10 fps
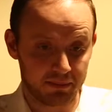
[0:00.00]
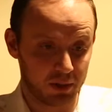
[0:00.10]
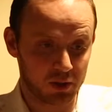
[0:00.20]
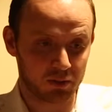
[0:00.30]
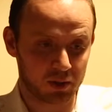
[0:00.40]

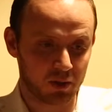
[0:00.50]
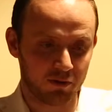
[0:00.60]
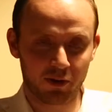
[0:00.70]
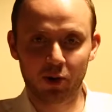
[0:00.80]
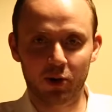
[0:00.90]
this was
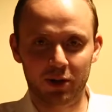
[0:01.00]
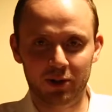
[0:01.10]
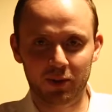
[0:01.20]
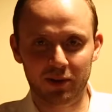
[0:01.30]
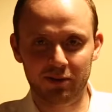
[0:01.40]
all for her.
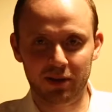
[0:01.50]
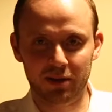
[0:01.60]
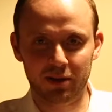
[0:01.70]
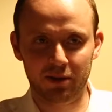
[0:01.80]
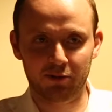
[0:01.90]

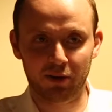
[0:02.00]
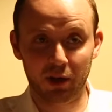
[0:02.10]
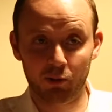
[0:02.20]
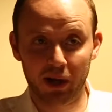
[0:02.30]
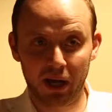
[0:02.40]
In a
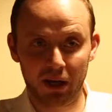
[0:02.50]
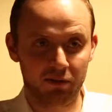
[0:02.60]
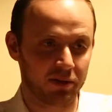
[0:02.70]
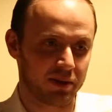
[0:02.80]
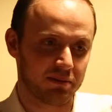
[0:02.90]
funny way,
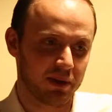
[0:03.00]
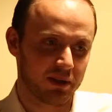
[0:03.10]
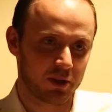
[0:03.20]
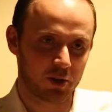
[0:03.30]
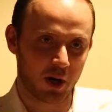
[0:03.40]
even
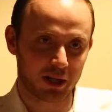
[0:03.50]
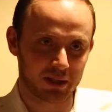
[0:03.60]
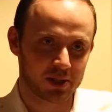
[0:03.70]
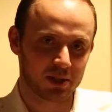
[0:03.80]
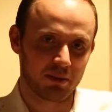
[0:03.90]
in the
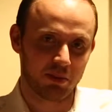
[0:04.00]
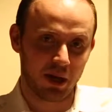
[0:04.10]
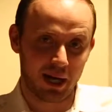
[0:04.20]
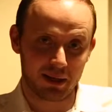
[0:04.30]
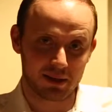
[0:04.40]
darkness and the
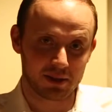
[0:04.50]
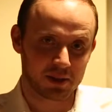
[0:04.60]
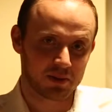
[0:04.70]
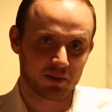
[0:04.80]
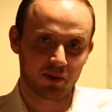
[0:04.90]

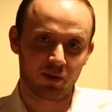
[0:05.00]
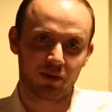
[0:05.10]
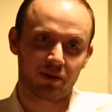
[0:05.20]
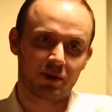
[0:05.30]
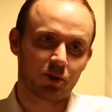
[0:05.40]
blindness, with all
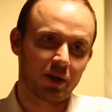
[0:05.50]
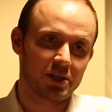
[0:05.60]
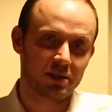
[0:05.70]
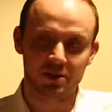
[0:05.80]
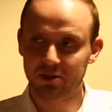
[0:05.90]
the
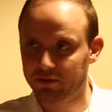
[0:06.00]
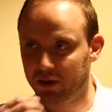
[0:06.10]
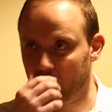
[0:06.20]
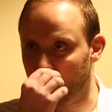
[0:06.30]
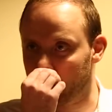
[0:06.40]
craziness of
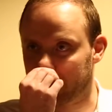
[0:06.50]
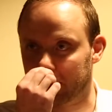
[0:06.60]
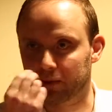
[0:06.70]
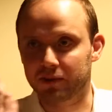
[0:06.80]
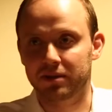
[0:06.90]
New
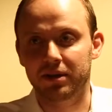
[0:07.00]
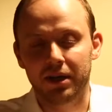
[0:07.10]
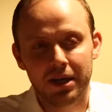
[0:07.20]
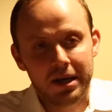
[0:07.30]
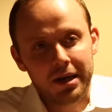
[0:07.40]
York and all the
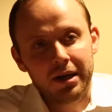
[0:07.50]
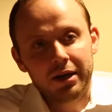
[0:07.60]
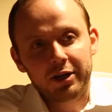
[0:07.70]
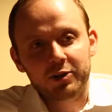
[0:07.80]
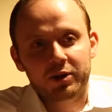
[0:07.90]

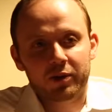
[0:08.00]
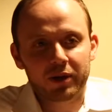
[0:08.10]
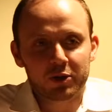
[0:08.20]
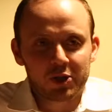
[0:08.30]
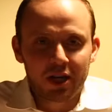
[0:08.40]

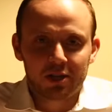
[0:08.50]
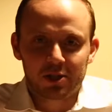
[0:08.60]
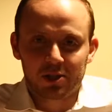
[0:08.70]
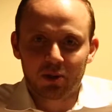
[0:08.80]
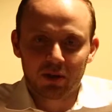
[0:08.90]
career
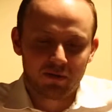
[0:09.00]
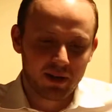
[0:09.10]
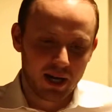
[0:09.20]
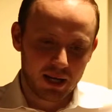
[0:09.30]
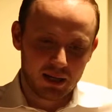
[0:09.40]
changes and all of
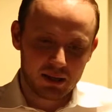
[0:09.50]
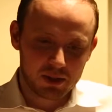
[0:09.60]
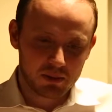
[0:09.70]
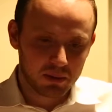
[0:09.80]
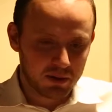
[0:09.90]
that,
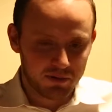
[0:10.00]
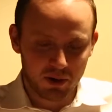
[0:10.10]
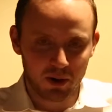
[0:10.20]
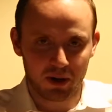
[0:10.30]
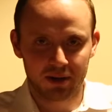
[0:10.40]
it's really
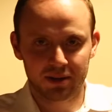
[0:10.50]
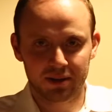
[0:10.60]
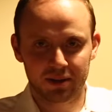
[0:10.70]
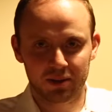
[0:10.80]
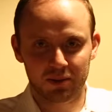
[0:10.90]
for her.
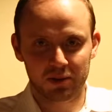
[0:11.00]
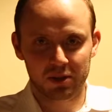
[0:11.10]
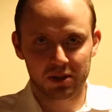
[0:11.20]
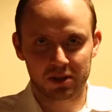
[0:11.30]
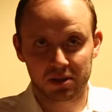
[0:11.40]

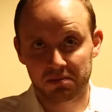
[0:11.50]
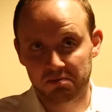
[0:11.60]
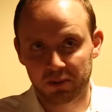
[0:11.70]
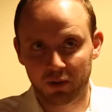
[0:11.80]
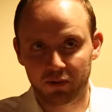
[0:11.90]
She's
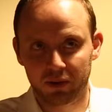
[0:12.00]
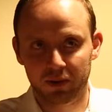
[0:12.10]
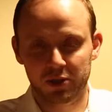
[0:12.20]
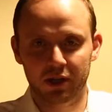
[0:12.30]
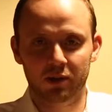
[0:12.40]
hopefully,
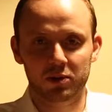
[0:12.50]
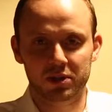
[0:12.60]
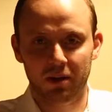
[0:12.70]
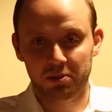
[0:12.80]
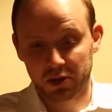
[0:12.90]
when she
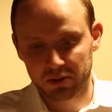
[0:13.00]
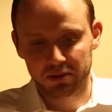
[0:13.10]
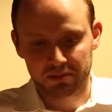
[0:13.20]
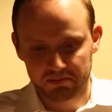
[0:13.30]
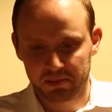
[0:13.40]
grows up,
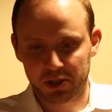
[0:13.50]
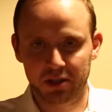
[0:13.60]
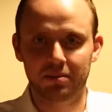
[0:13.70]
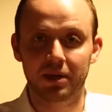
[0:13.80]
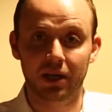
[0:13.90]
she'll
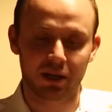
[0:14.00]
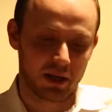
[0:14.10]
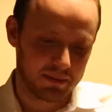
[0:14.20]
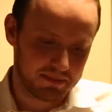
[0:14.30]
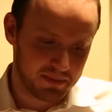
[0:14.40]
see the meaning
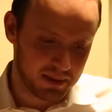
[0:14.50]
in it.